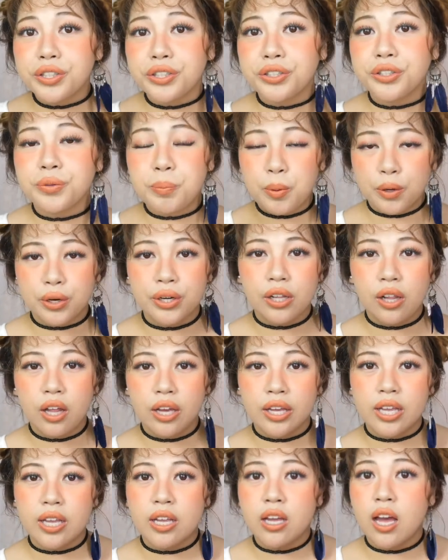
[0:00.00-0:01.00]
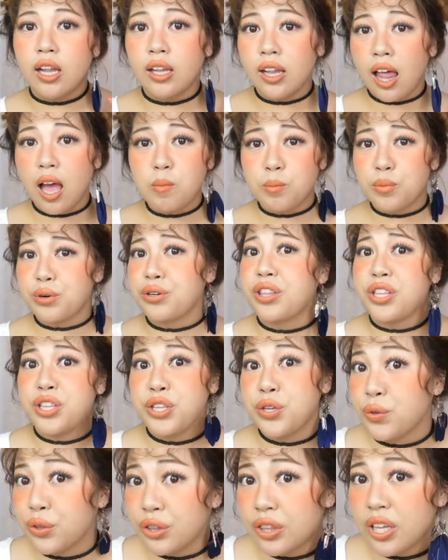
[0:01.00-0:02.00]
reduce pore clogging a lot more
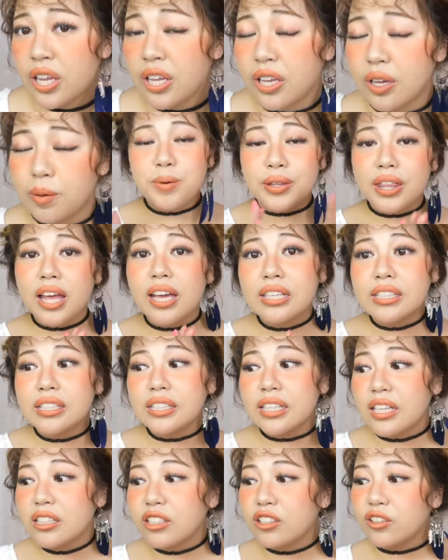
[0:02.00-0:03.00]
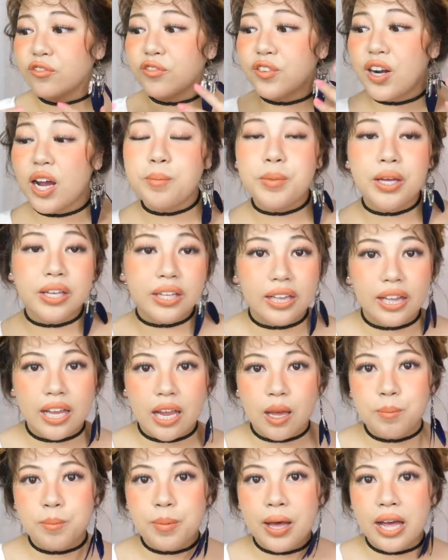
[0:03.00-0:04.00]
than you think. But that is it from
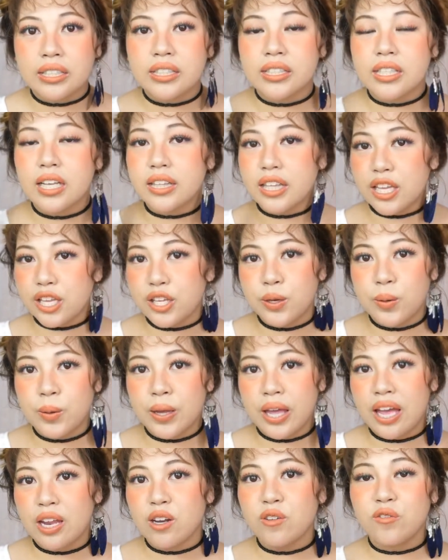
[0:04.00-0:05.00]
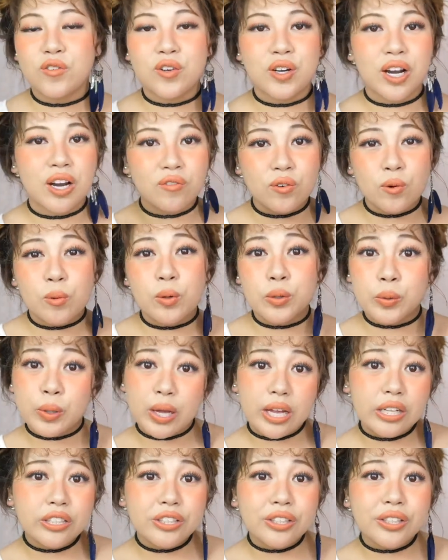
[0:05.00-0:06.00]
Glambox. Thank you again for everyone who
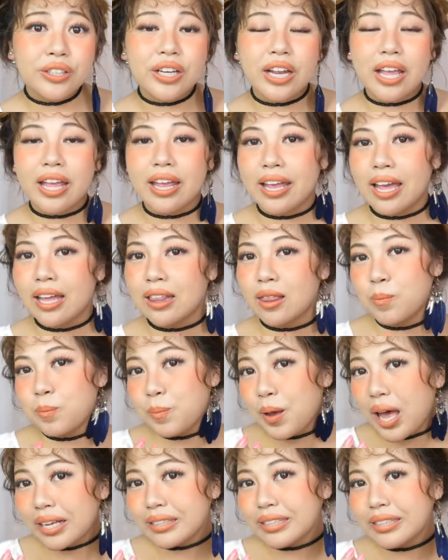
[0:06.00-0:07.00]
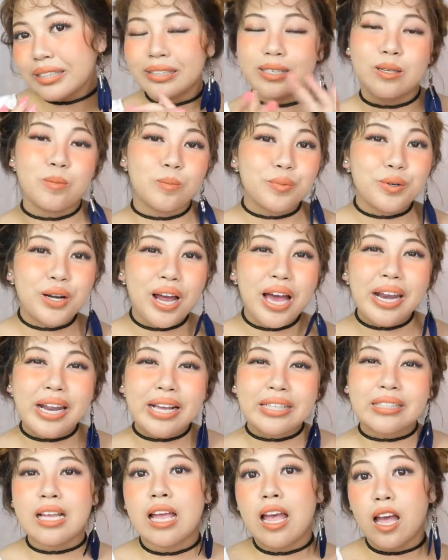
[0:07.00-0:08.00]
entered and got the boxes and
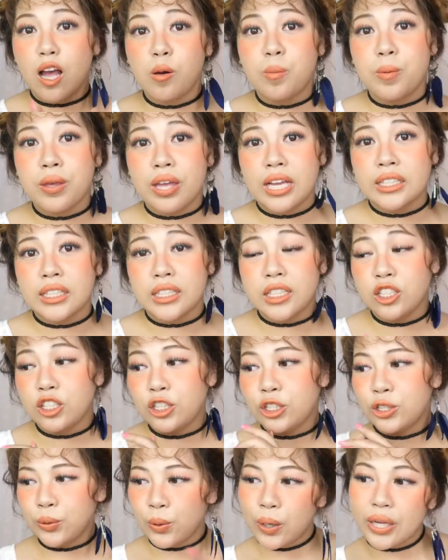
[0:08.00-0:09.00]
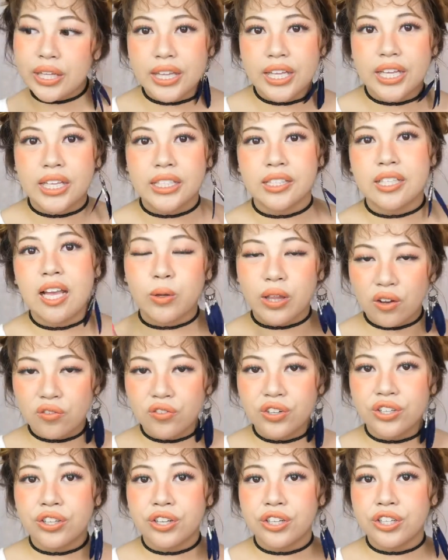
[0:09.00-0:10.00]
products. I hope you guys enjoy these. Without
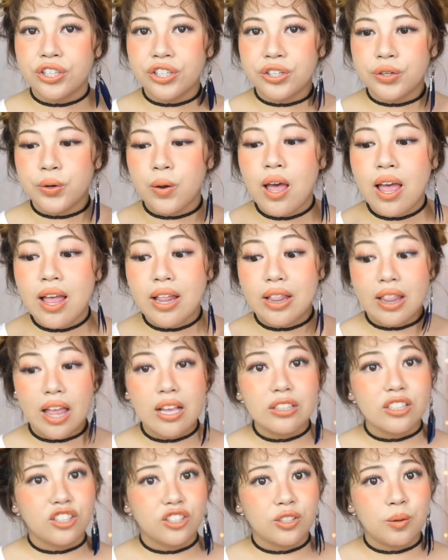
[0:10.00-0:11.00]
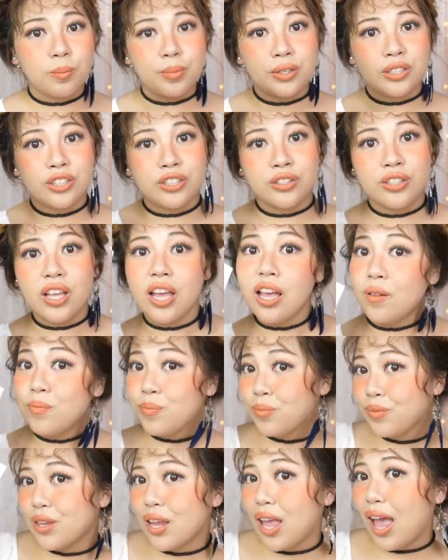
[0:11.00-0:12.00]
further ado, let's jump into the
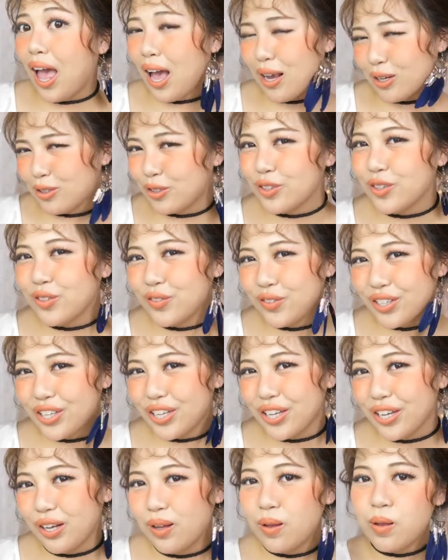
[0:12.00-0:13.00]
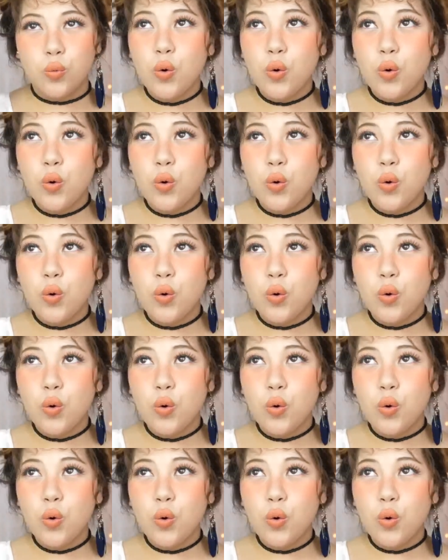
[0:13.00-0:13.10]
actual video.